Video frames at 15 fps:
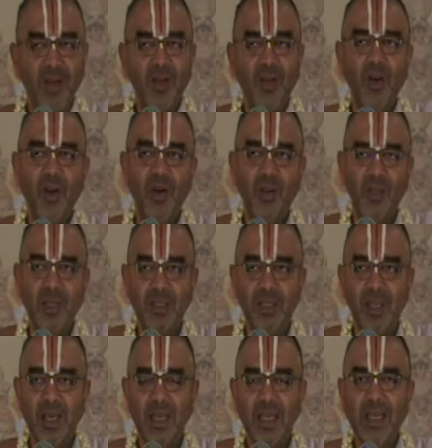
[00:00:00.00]
Not only
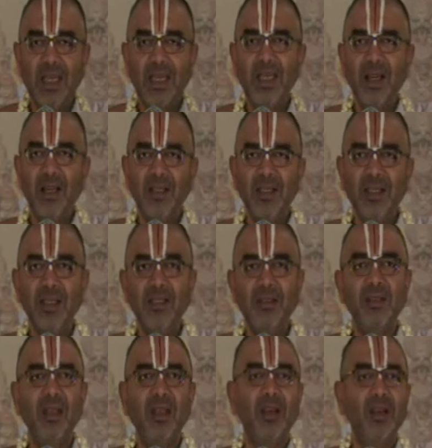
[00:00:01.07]
that,
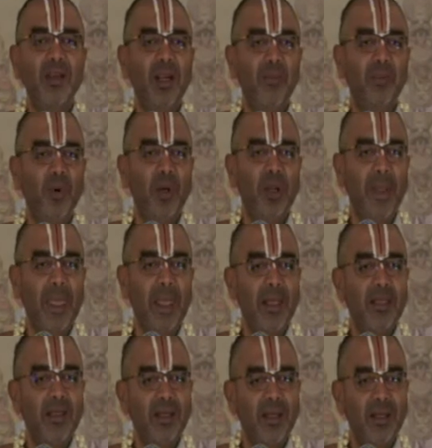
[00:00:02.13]
Yeldishittirangal Polan,
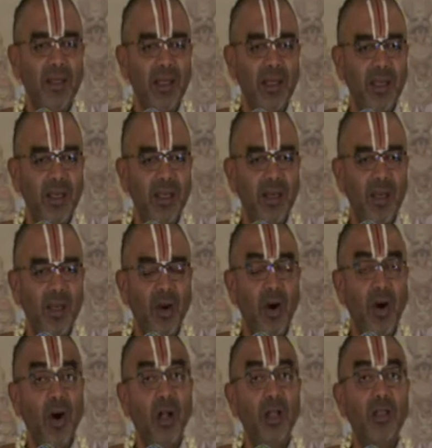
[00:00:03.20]
the deer,
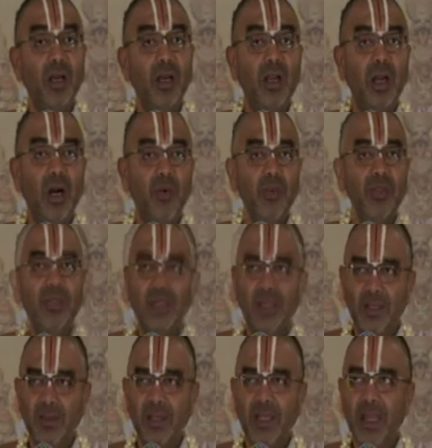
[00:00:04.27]
all the cows
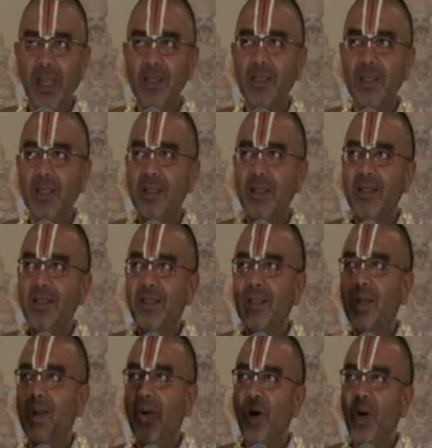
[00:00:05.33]
that are grazing,
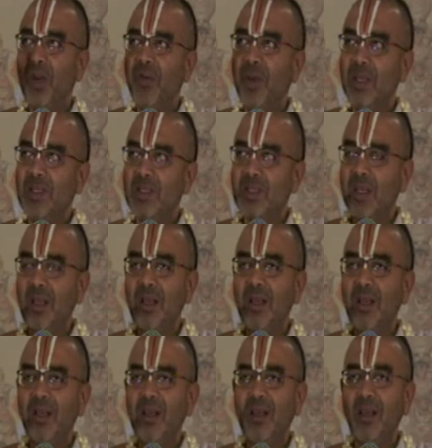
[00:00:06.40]
they all were
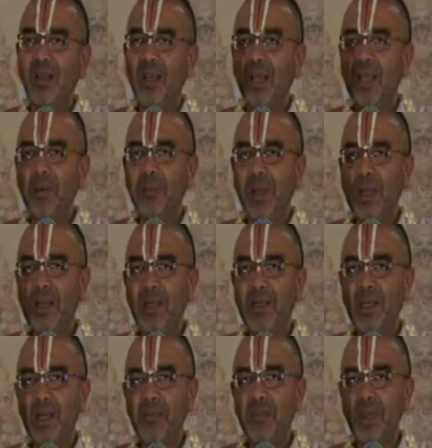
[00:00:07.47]
still like a
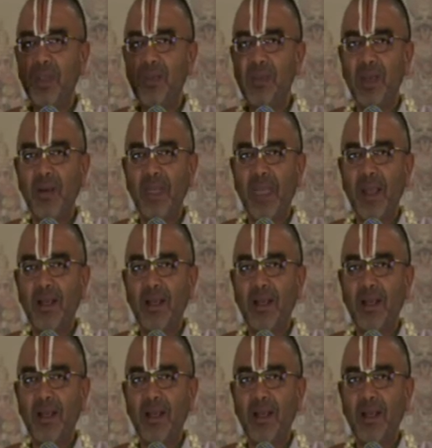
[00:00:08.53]
painted picture.